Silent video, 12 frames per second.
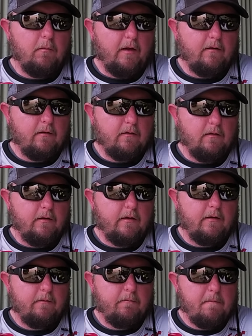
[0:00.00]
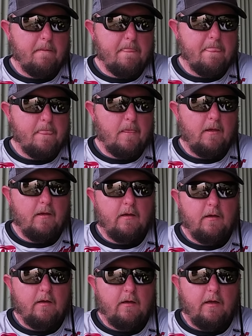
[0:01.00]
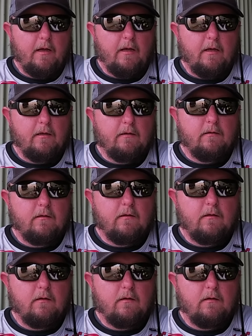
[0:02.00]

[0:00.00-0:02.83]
basically, and